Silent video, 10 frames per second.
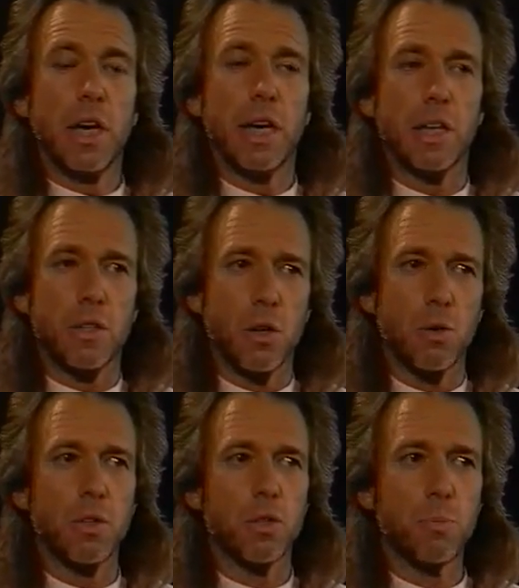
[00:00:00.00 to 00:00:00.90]
And I know
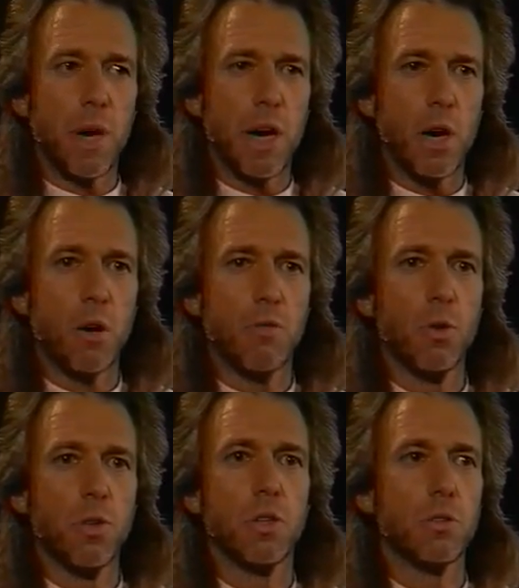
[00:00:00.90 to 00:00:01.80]
that it's
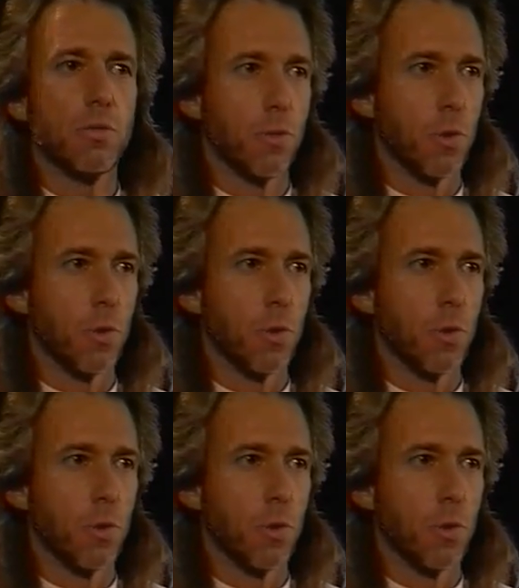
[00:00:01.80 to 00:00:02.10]
powerful and that it's